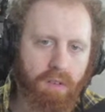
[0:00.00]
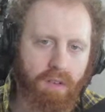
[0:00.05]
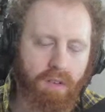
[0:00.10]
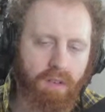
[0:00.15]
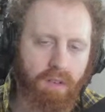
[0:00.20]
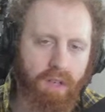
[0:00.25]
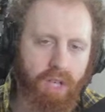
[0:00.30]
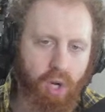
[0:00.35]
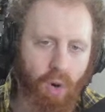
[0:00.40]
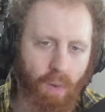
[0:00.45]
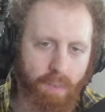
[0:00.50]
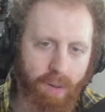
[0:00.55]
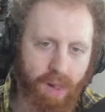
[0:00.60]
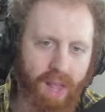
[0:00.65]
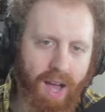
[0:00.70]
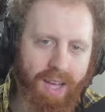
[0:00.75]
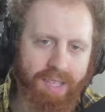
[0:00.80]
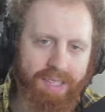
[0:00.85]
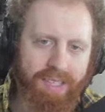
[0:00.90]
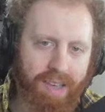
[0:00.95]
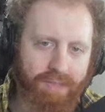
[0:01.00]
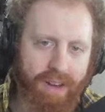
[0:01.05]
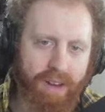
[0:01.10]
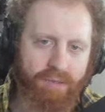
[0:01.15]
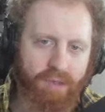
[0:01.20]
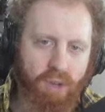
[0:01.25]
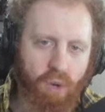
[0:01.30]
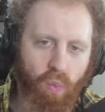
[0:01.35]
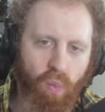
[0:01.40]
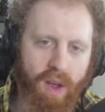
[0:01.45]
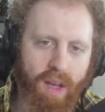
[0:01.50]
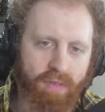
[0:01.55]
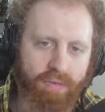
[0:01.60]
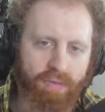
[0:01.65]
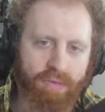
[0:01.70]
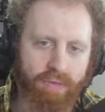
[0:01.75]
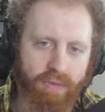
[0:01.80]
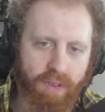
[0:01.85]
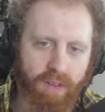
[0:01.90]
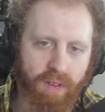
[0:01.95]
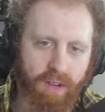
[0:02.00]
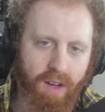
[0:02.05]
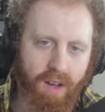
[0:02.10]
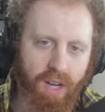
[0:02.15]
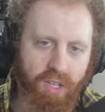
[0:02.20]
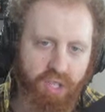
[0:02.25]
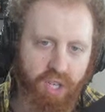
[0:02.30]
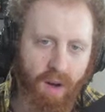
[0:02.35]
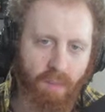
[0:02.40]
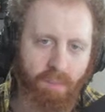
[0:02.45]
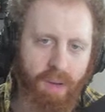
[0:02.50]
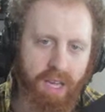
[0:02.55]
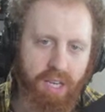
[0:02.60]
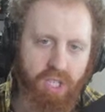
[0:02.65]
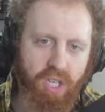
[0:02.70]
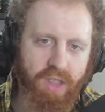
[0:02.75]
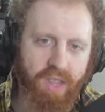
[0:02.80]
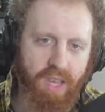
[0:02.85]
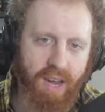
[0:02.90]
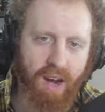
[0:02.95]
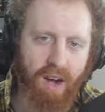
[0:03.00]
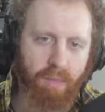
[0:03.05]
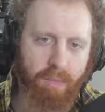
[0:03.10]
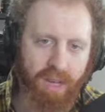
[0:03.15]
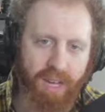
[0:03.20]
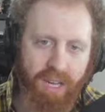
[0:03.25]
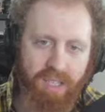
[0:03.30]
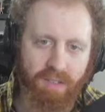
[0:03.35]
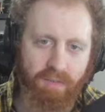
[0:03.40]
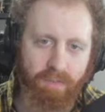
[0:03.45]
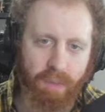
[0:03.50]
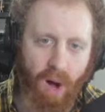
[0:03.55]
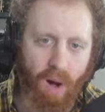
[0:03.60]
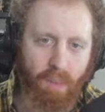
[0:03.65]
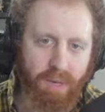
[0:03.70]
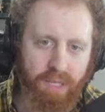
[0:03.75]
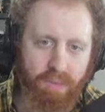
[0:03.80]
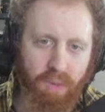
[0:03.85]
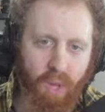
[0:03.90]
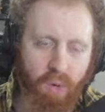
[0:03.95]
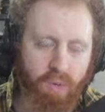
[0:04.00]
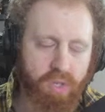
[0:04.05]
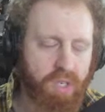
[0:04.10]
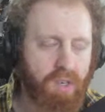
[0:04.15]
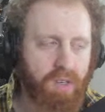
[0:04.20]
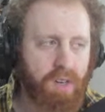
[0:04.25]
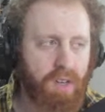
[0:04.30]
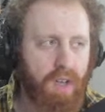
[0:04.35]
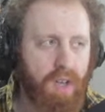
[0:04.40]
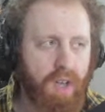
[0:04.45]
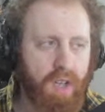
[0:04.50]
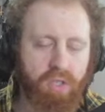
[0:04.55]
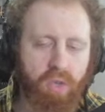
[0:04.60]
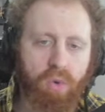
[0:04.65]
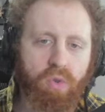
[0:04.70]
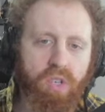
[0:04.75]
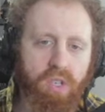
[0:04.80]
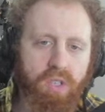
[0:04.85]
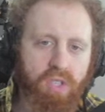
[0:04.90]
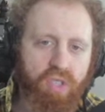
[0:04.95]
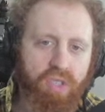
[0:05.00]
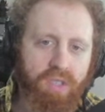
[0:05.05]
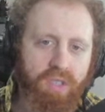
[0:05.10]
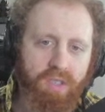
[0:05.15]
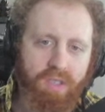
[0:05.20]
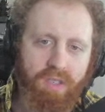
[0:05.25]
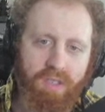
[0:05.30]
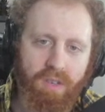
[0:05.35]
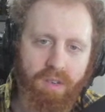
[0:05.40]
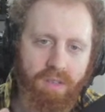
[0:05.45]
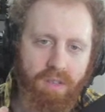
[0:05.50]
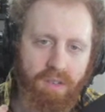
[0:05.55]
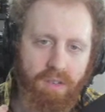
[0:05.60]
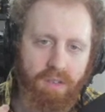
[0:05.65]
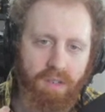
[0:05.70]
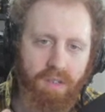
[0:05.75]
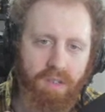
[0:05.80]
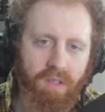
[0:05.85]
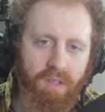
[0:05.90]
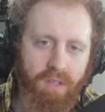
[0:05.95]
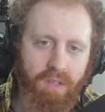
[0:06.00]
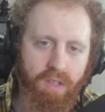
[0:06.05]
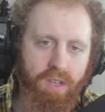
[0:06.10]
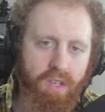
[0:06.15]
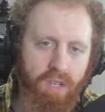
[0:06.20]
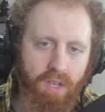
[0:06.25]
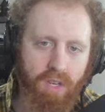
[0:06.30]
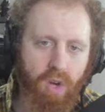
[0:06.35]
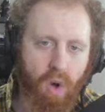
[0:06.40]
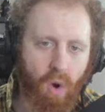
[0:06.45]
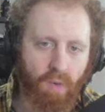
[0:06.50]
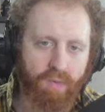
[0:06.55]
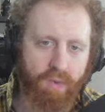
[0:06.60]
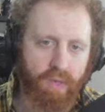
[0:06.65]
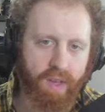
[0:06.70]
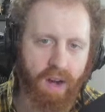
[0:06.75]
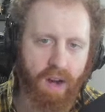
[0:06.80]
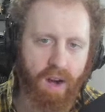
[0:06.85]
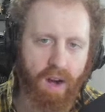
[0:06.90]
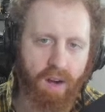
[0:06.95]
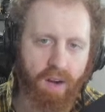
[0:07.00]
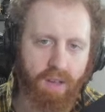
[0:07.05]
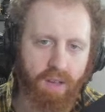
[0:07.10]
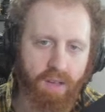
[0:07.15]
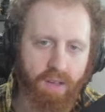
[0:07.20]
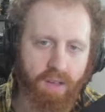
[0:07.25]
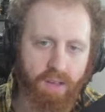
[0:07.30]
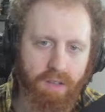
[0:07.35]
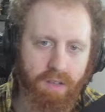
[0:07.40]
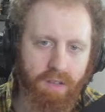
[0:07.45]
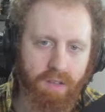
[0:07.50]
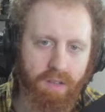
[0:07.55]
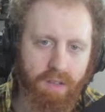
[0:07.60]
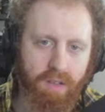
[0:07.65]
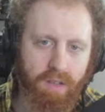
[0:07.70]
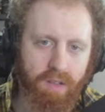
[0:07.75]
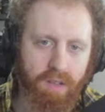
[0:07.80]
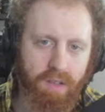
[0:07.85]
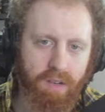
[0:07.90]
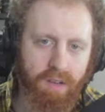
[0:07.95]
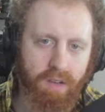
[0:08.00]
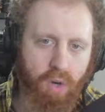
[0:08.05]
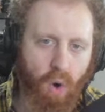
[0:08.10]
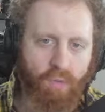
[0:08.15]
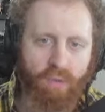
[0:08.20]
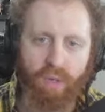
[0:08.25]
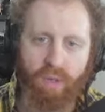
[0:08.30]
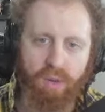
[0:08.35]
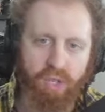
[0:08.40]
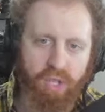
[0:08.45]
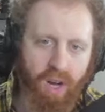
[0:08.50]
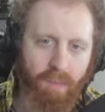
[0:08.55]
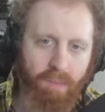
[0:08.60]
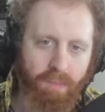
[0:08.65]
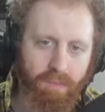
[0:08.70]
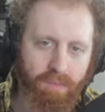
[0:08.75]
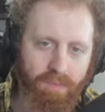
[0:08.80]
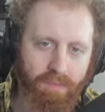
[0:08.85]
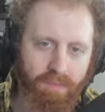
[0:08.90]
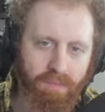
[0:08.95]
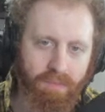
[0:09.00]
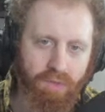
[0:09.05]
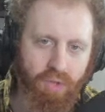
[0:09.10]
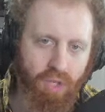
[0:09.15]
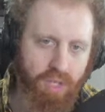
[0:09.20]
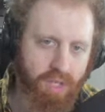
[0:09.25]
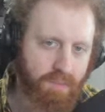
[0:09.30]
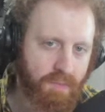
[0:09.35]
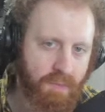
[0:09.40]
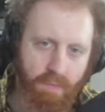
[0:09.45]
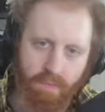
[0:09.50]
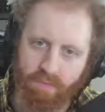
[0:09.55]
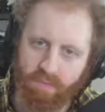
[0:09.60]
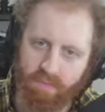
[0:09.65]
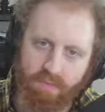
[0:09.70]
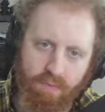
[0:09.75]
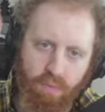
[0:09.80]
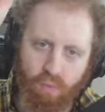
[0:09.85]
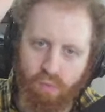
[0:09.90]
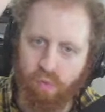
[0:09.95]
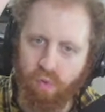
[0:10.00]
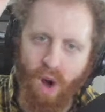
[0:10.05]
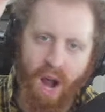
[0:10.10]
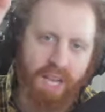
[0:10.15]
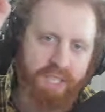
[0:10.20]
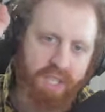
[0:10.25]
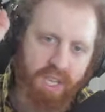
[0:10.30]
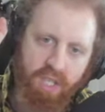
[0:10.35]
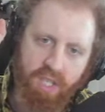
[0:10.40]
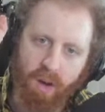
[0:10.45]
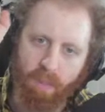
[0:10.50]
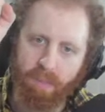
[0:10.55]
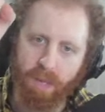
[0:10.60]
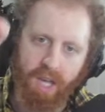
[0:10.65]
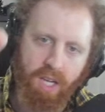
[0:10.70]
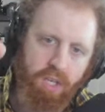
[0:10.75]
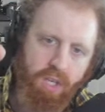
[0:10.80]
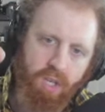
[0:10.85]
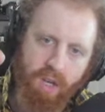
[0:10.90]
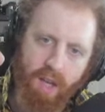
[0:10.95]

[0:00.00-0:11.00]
you're plus even if you whiff a jump H in the air because of bomb explosion. So just go for their jump. Just rising jump H.